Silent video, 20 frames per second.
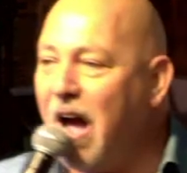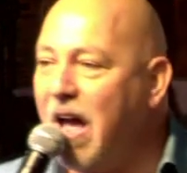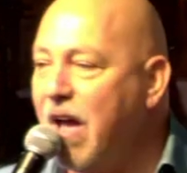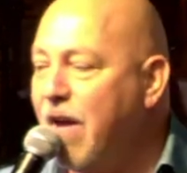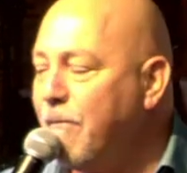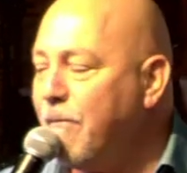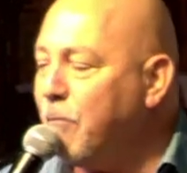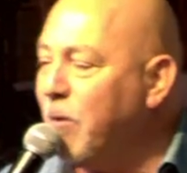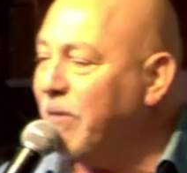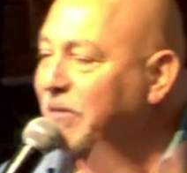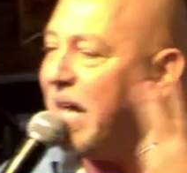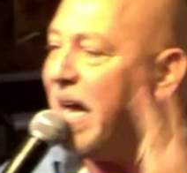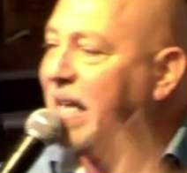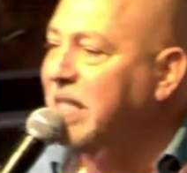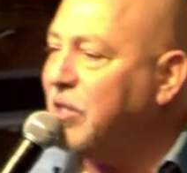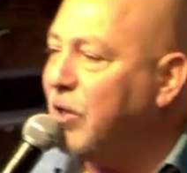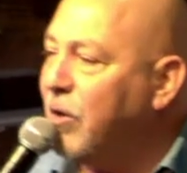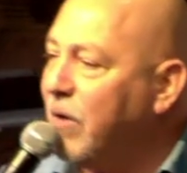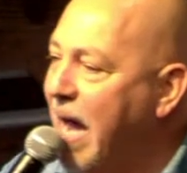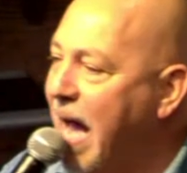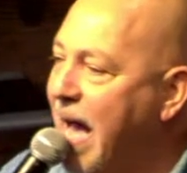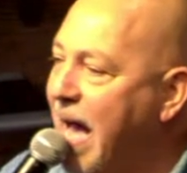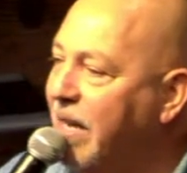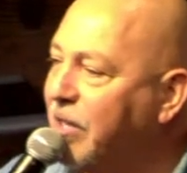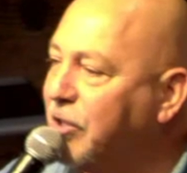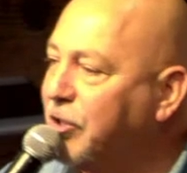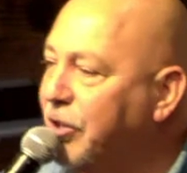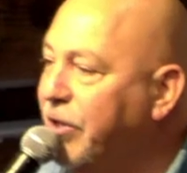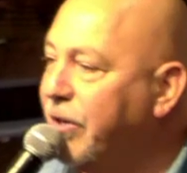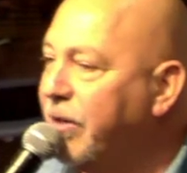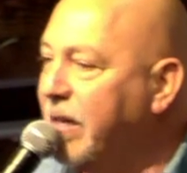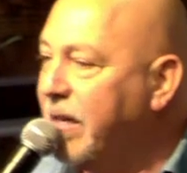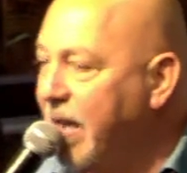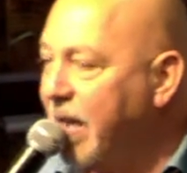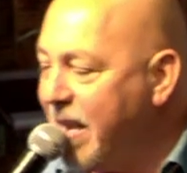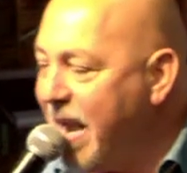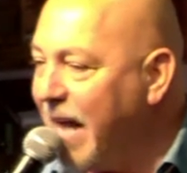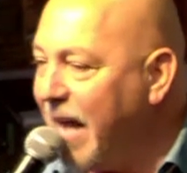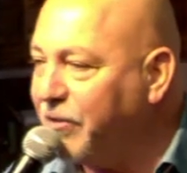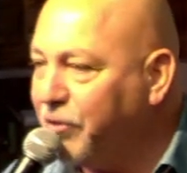It, with that sort of attitude in a
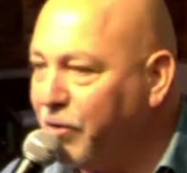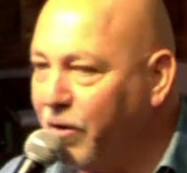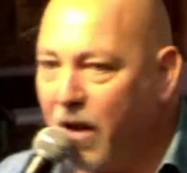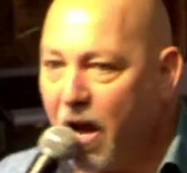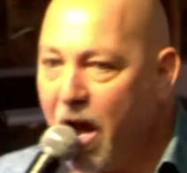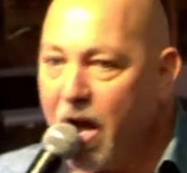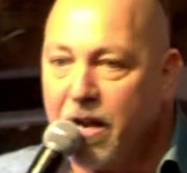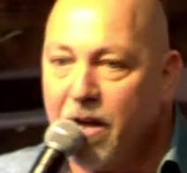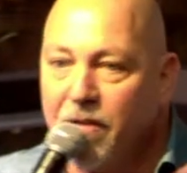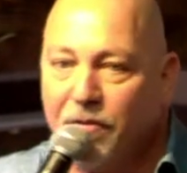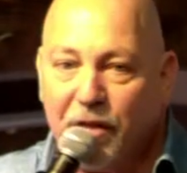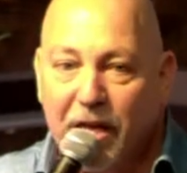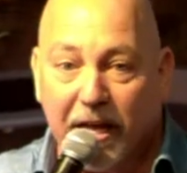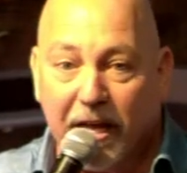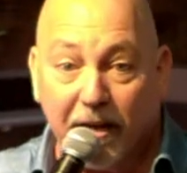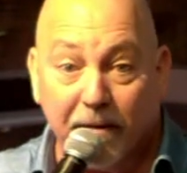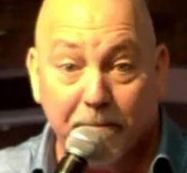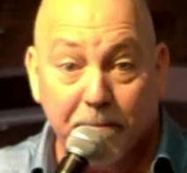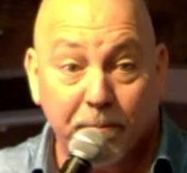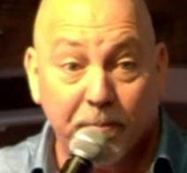natural, I don't think